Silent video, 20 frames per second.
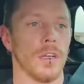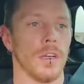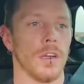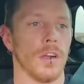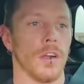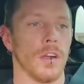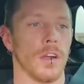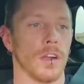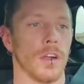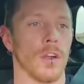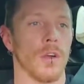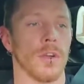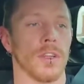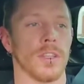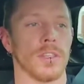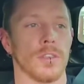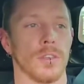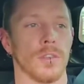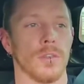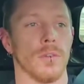are
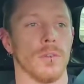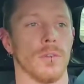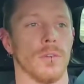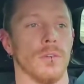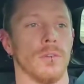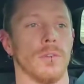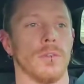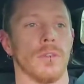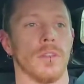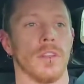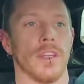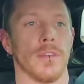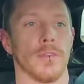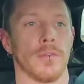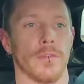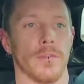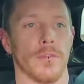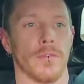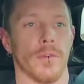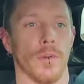going to
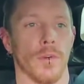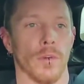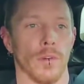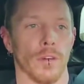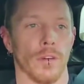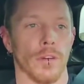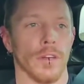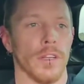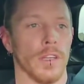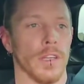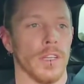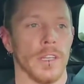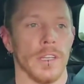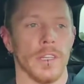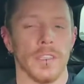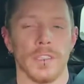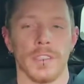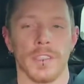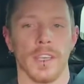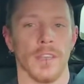lift for,
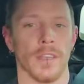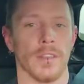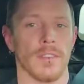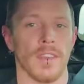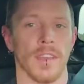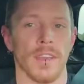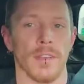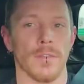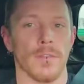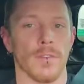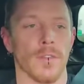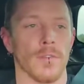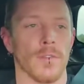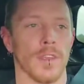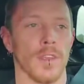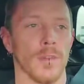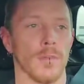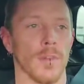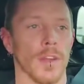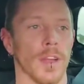say, 10 to
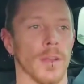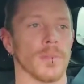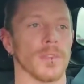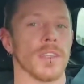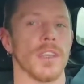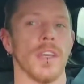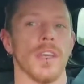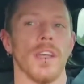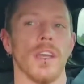15 reps,